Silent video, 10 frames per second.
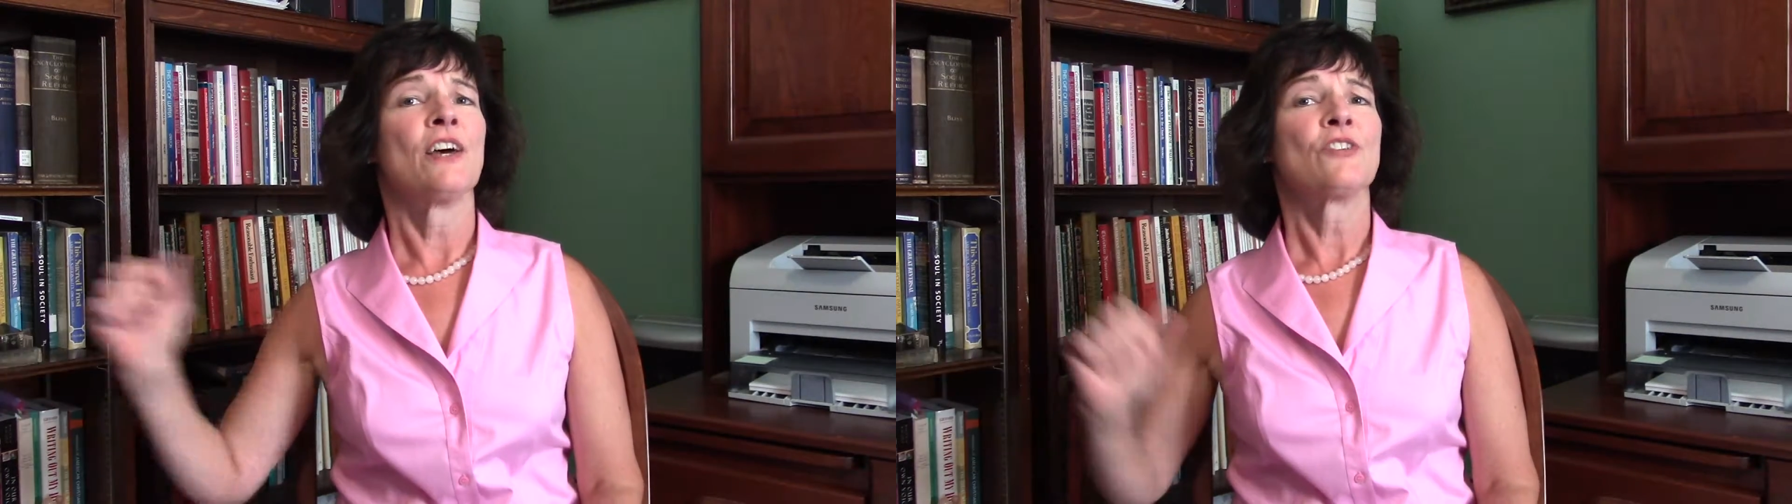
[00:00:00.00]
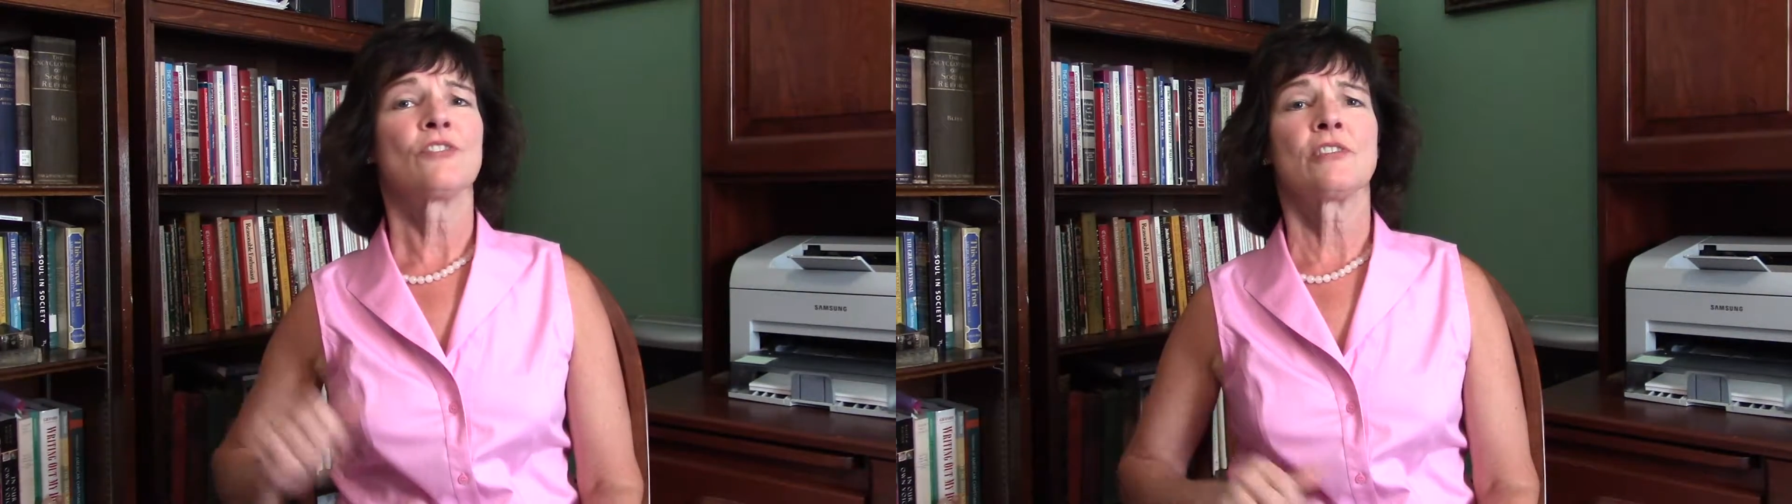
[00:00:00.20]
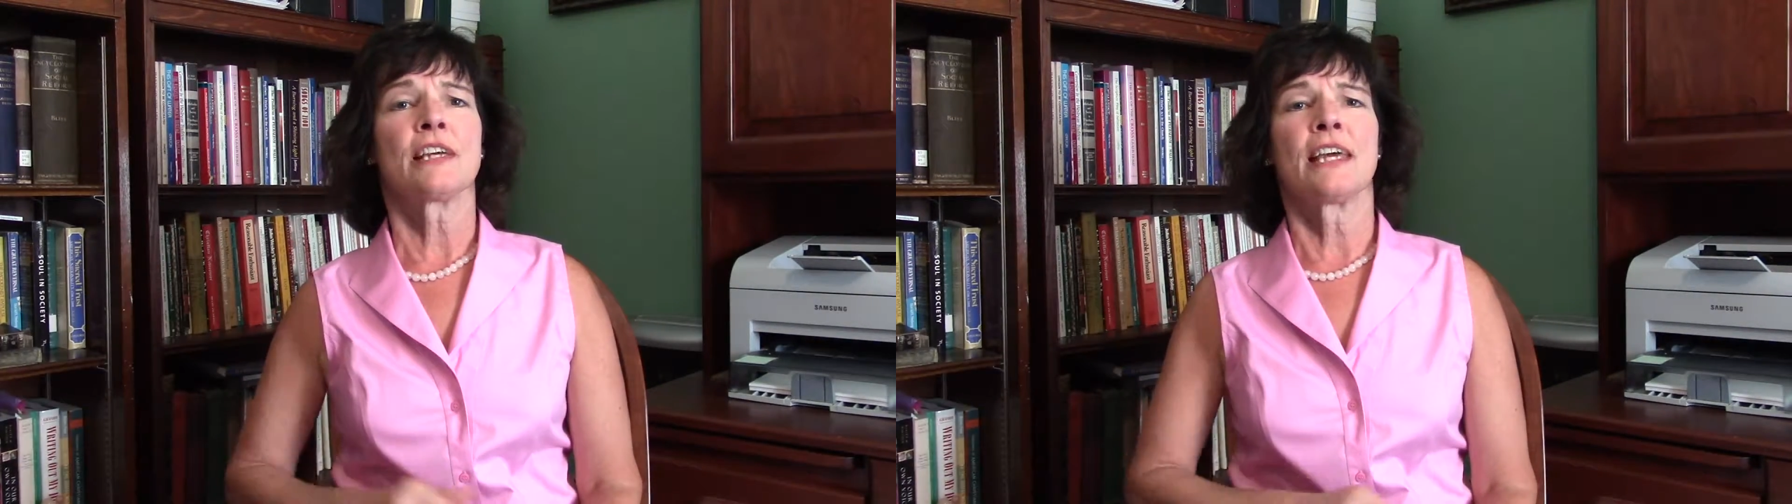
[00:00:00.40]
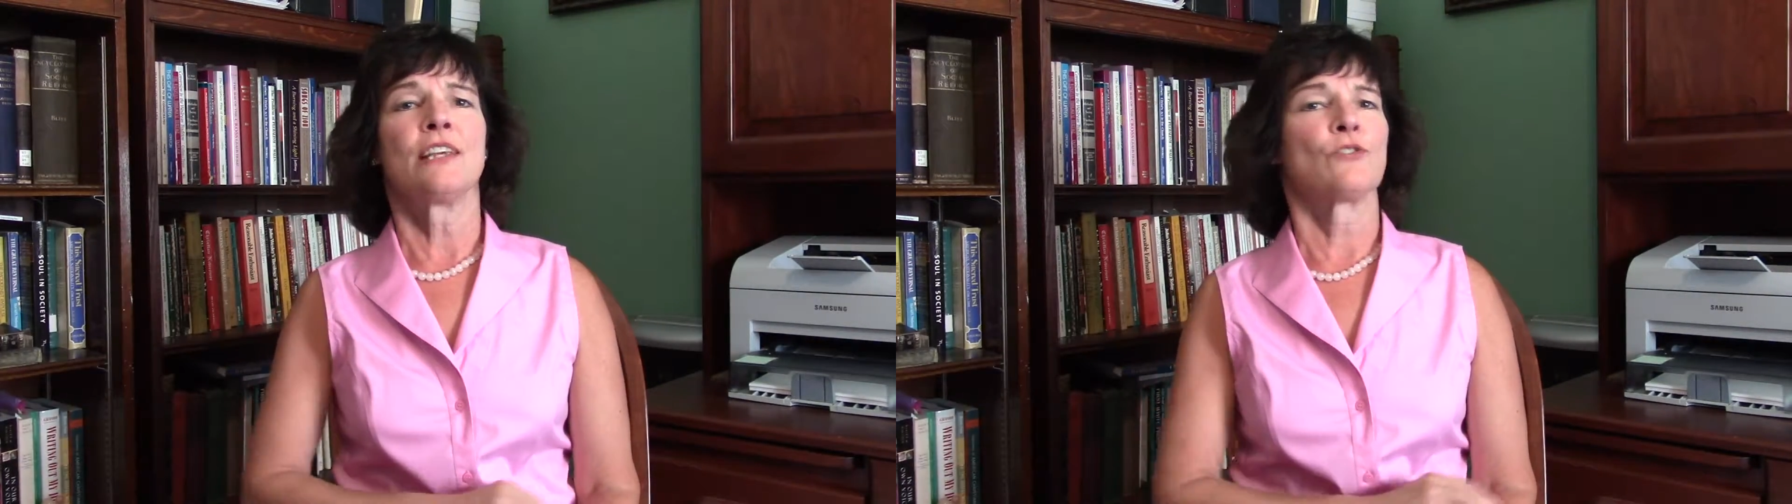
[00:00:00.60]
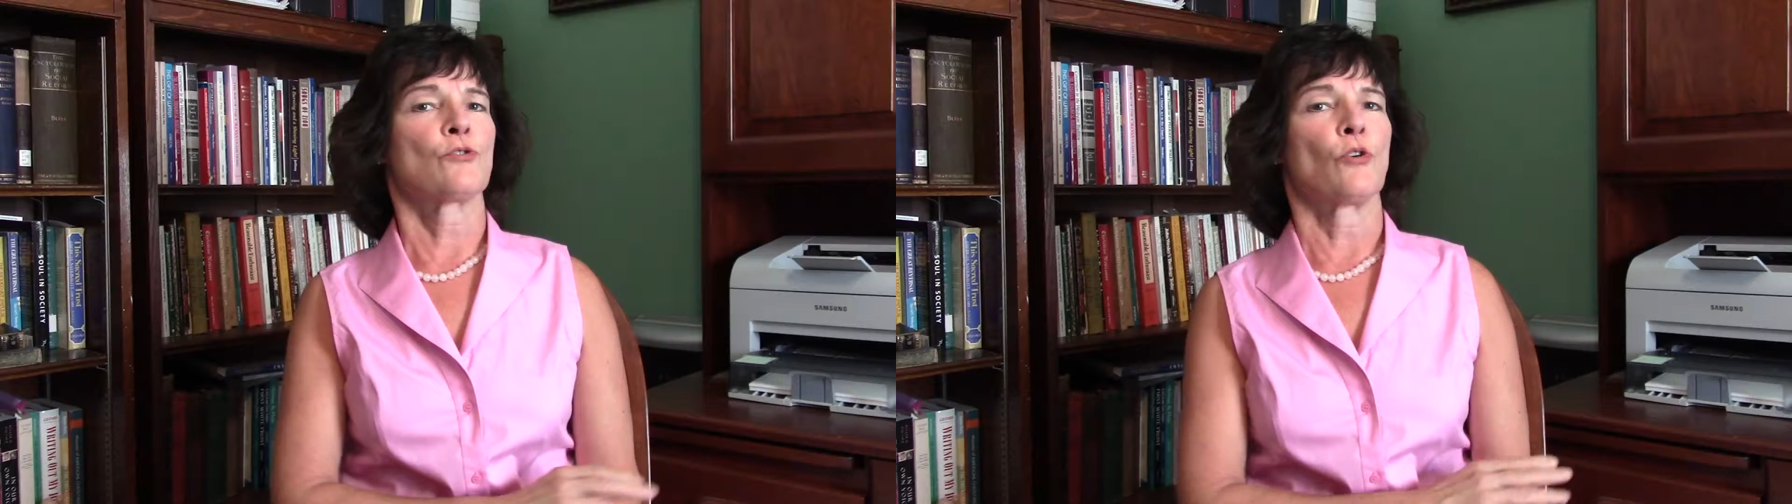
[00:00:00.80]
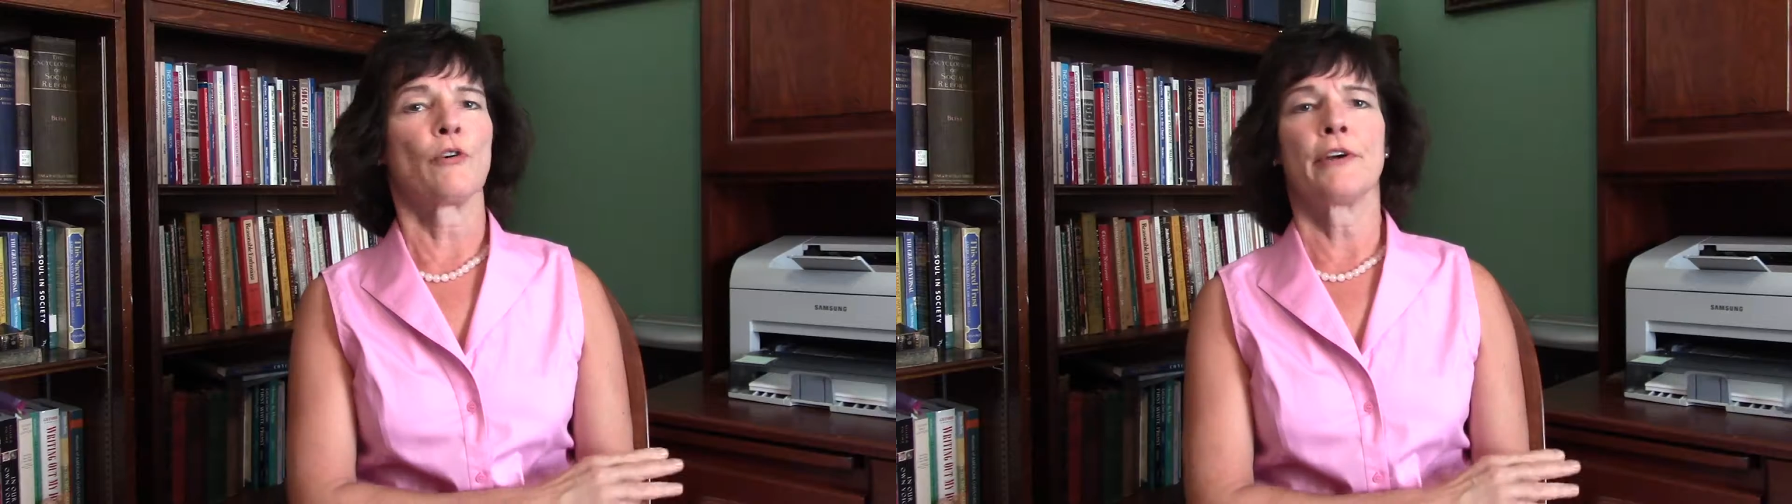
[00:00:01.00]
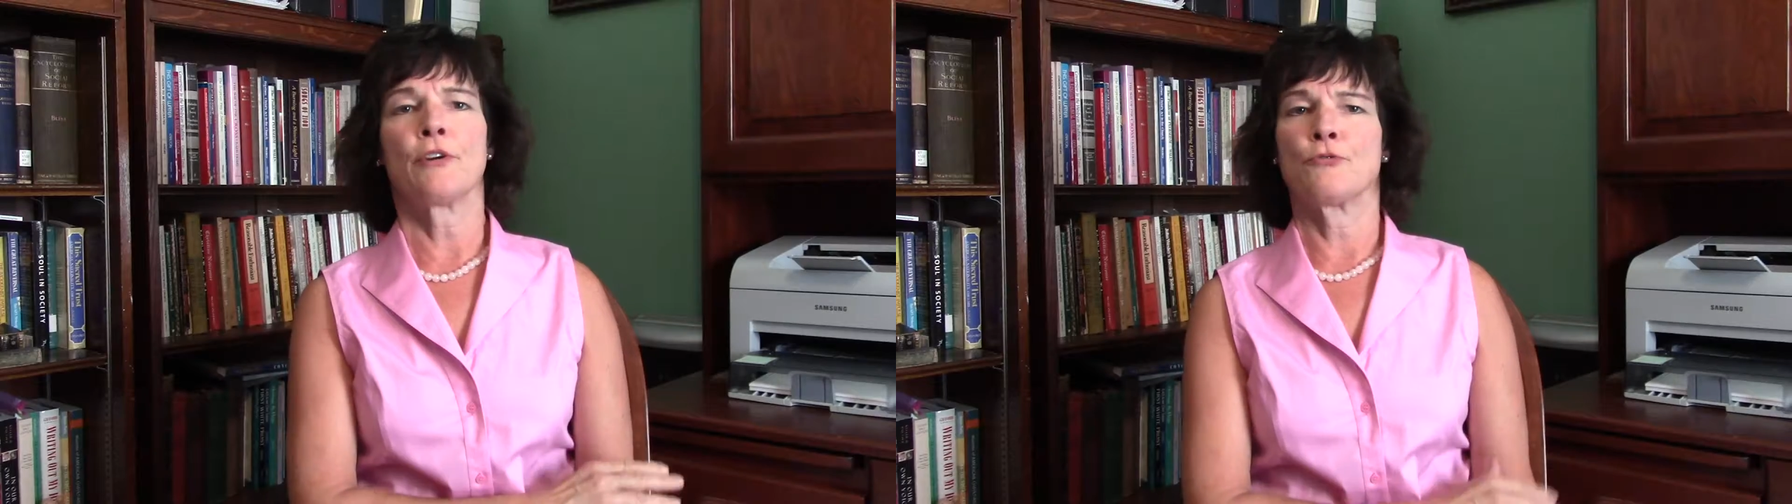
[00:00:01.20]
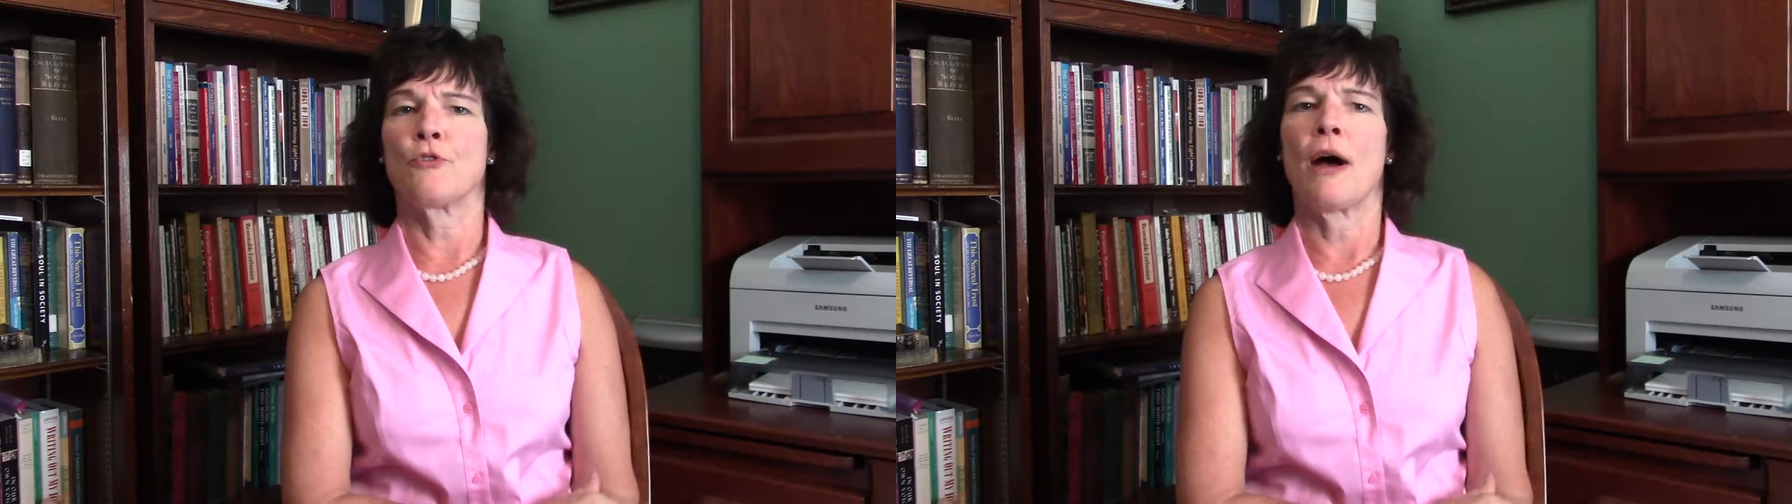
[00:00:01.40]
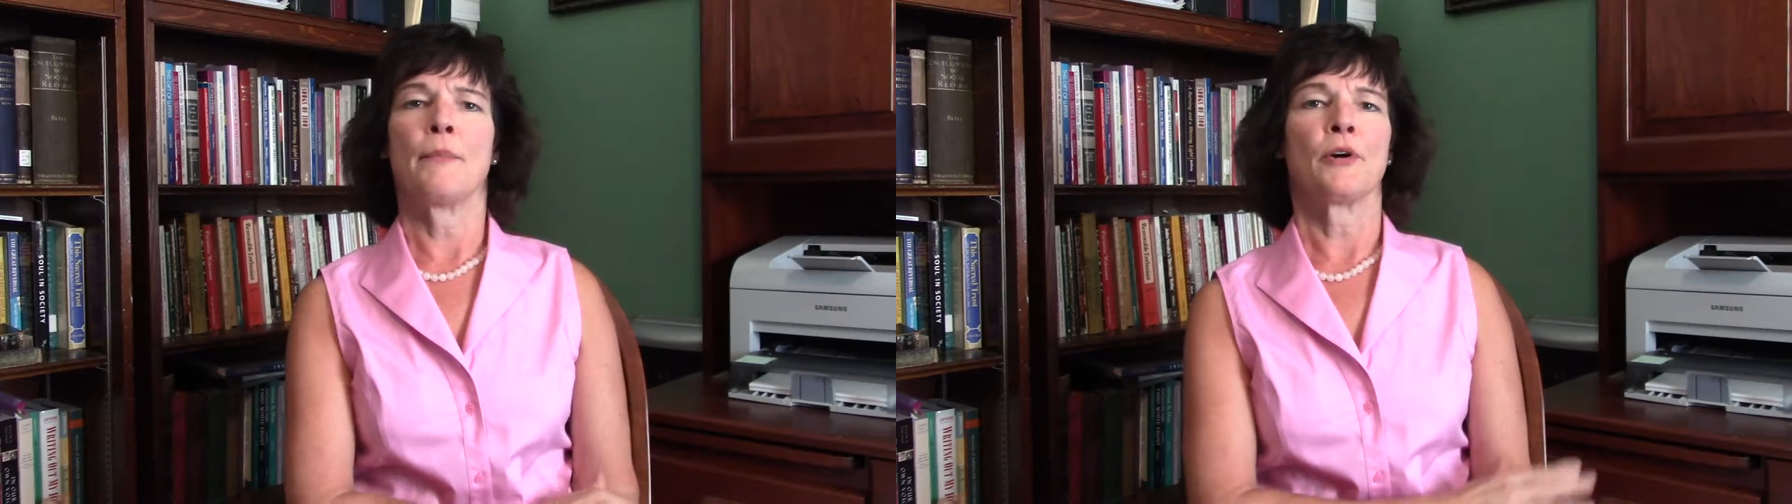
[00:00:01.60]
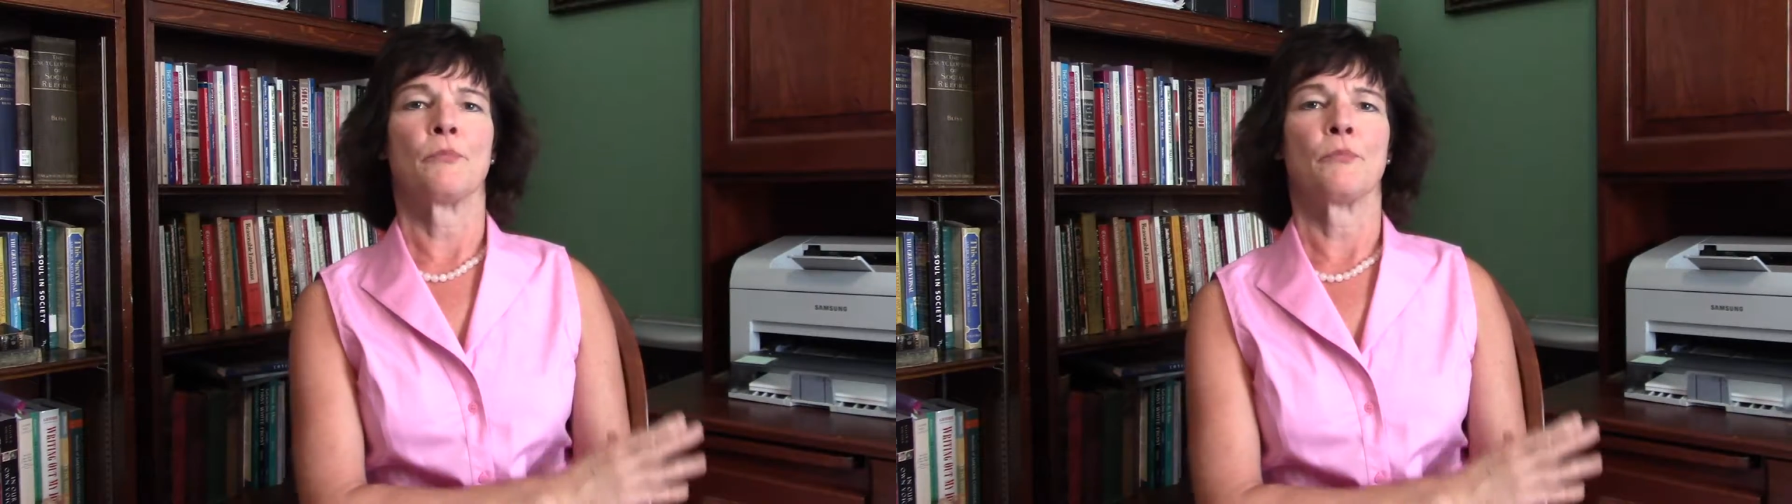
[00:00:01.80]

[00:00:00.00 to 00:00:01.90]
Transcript: just like any story or drama or